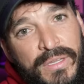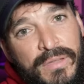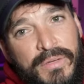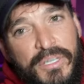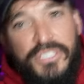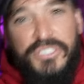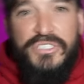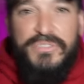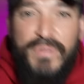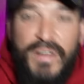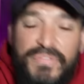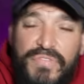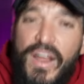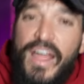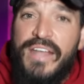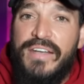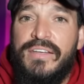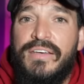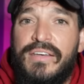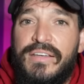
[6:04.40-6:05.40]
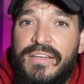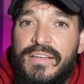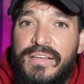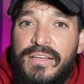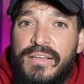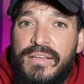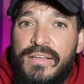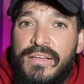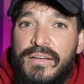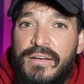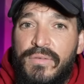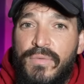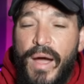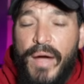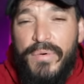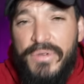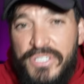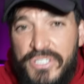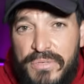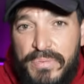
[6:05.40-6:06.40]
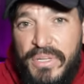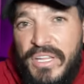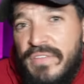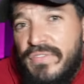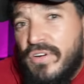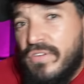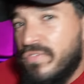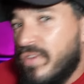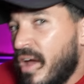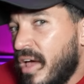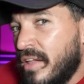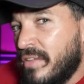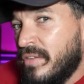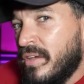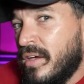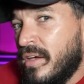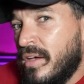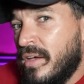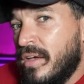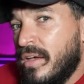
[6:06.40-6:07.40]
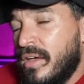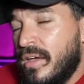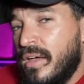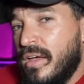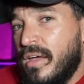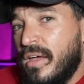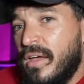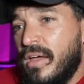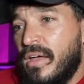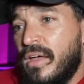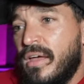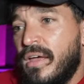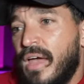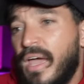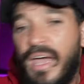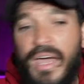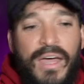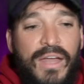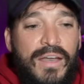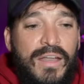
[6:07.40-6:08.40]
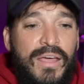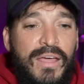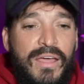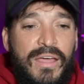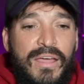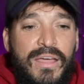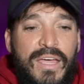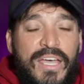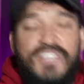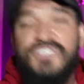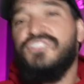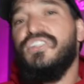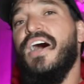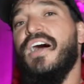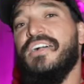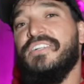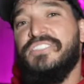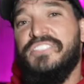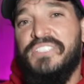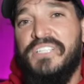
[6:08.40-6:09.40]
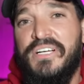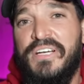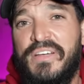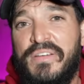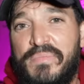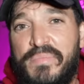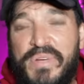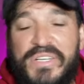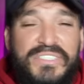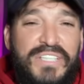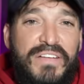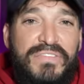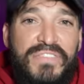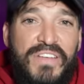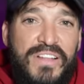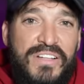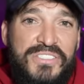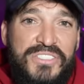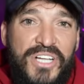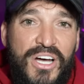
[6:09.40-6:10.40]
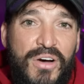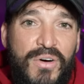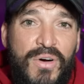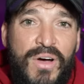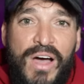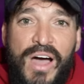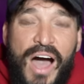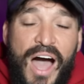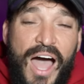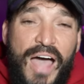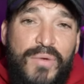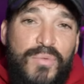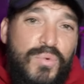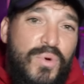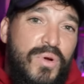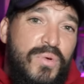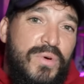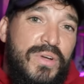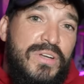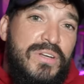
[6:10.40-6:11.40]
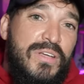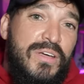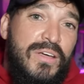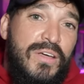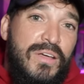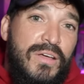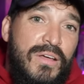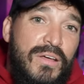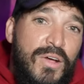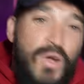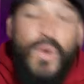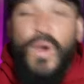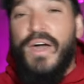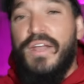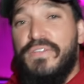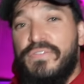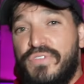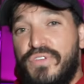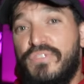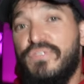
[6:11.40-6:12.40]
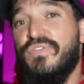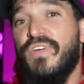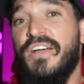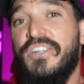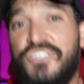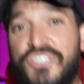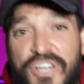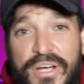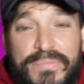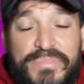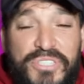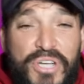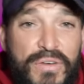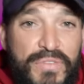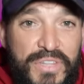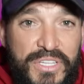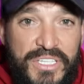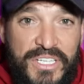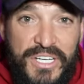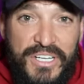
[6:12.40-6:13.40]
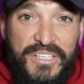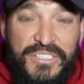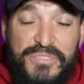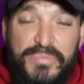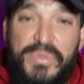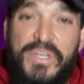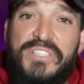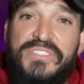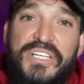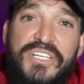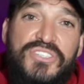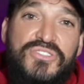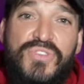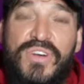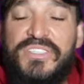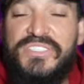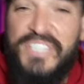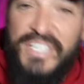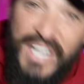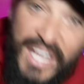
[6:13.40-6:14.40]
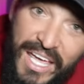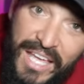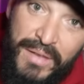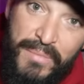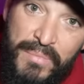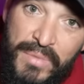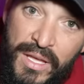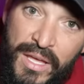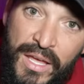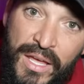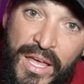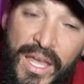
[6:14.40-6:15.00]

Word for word: Because he's my friend. Why wouldn't you believe your friend? And it sucks, because I feel as though I ruined quite a few friendships over the years because I trusted him